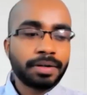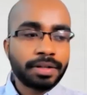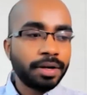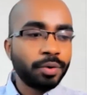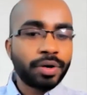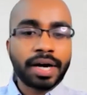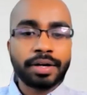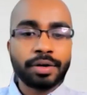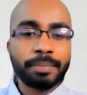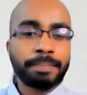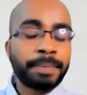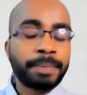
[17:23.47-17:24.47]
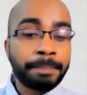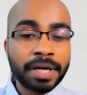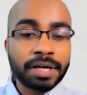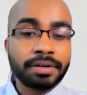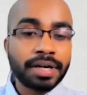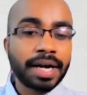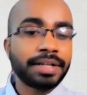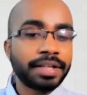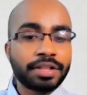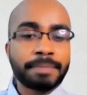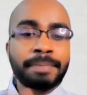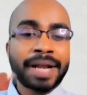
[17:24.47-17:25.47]
look at, you know, prepare. And
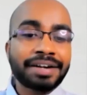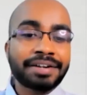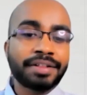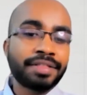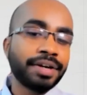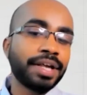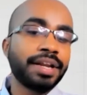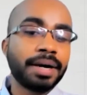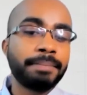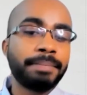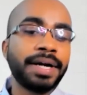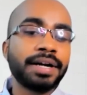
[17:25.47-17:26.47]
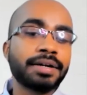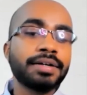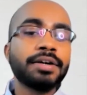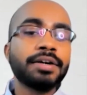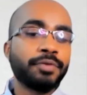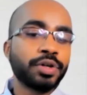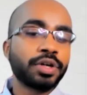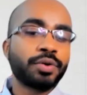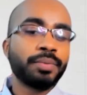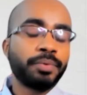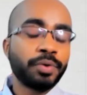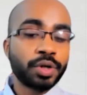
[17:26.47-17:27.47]
there's a practice arena built for
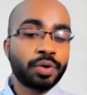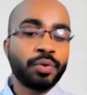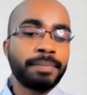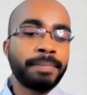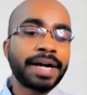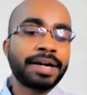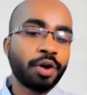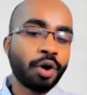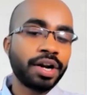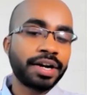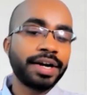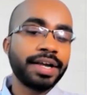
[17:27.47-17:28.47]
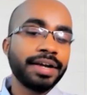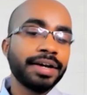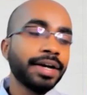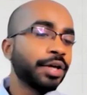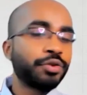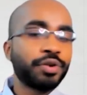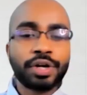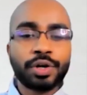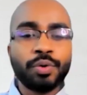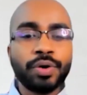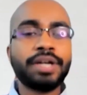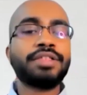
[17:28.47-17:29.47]
the Code Battle already. So you can
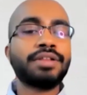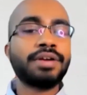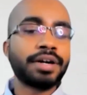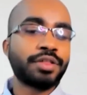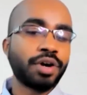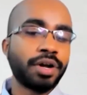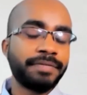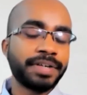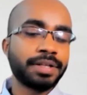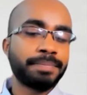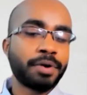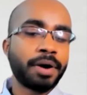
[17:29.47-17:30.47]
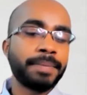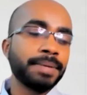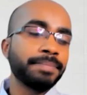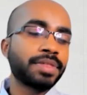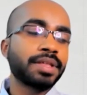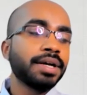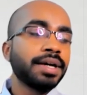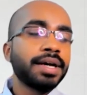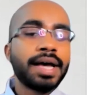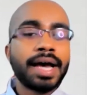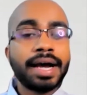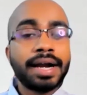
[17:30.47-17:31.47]
go and start solving the problems.
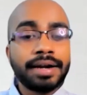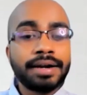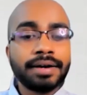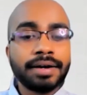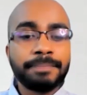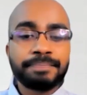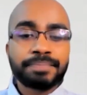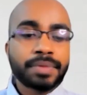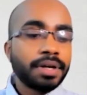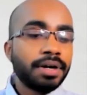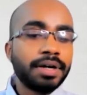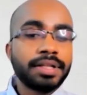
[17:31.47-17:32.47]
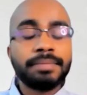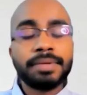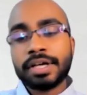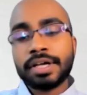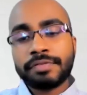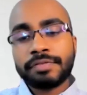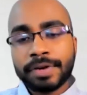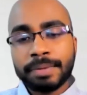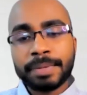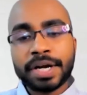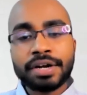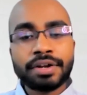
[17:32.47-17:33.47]
And there's a free
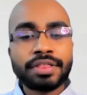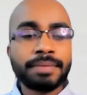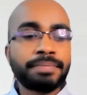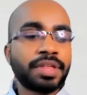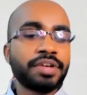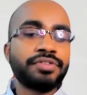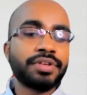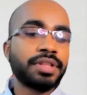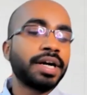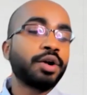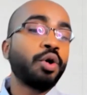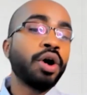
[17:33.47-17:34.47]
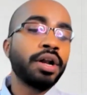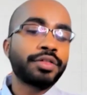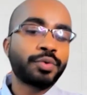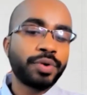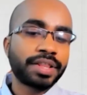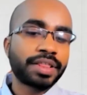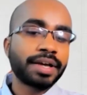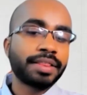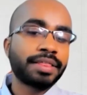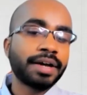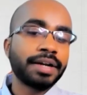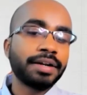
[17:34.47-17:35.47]
mentorship session that all the students can
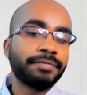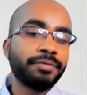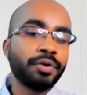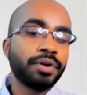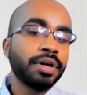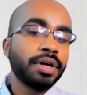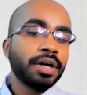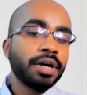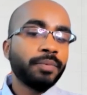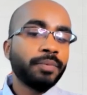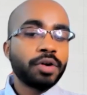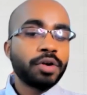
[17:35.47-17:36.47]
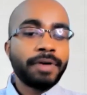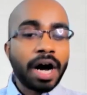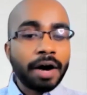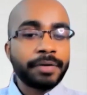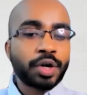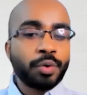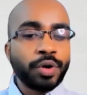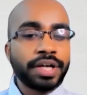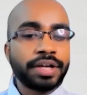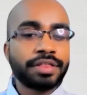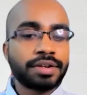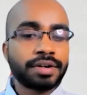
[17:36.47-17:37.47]
sign up for. One of our coding
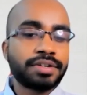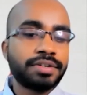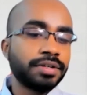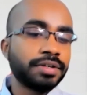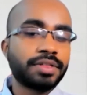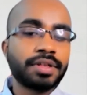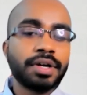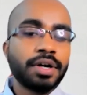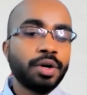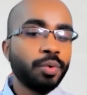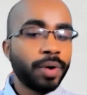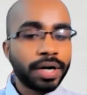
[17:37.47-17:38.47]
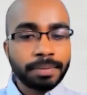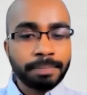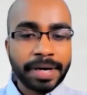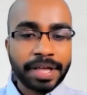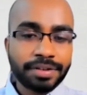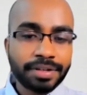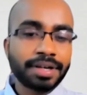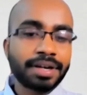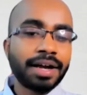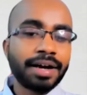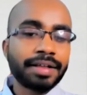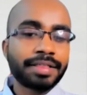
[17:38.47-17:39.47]
instructors who are the best in the
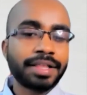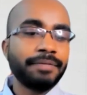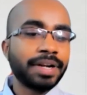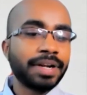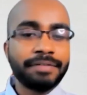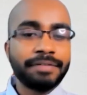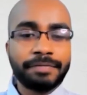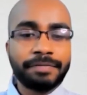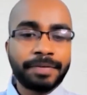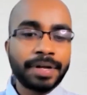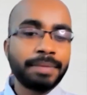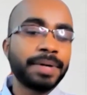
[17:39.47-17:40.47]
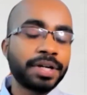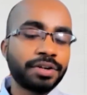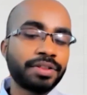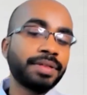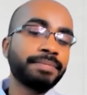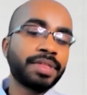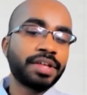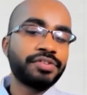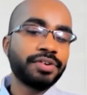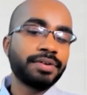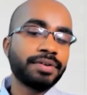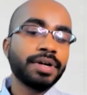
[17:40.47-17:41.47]
class, they will give a free mentorship
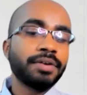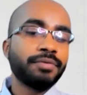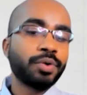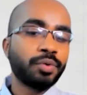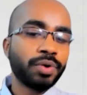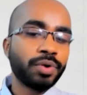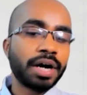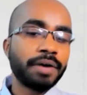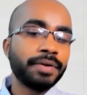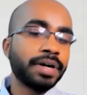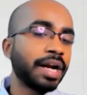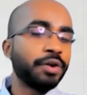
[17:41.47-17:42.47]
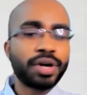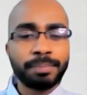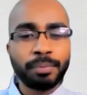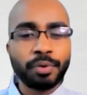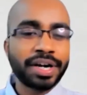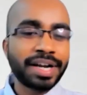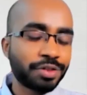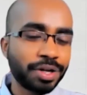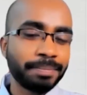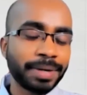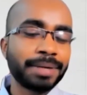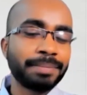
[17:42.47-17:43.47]
session for 1 hour. And you can book it actually
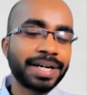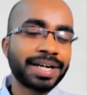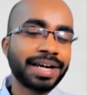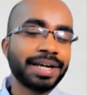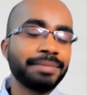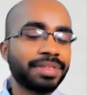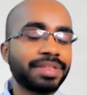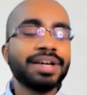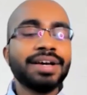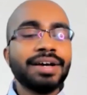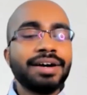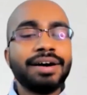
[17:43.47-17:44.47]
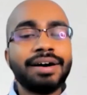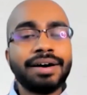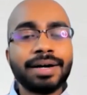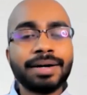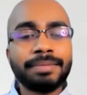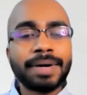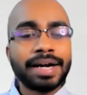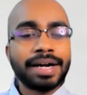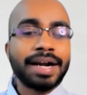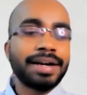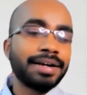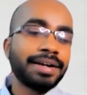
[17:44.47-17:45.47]
multiple times
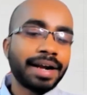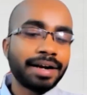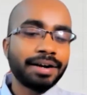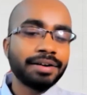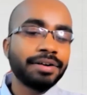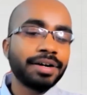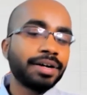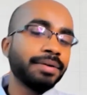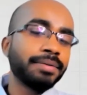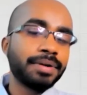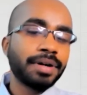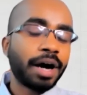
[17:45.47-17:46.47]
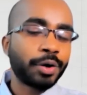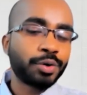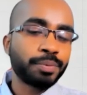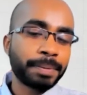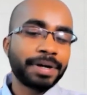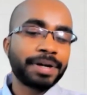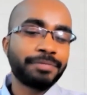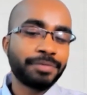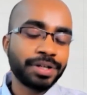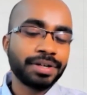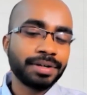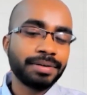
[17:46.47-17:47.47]
and learn how to prepare
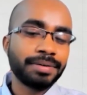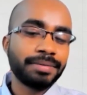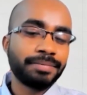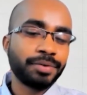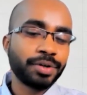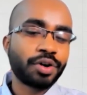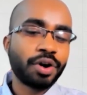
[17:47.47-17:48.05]
for the